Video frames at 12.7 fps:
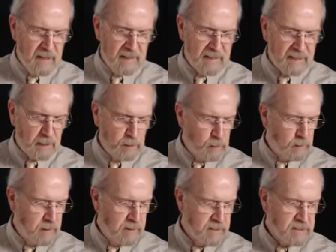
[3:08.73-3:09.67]
that the
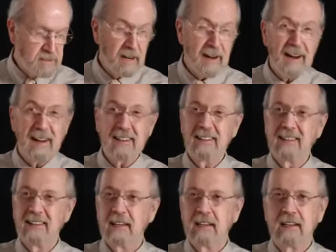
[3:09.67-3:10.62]
Lord is God,
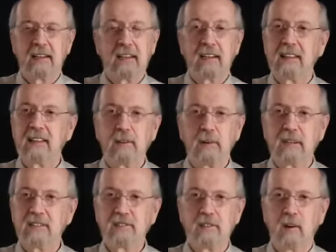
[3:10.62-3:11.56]
there
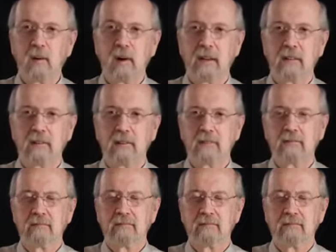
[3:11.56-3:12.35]
is no other.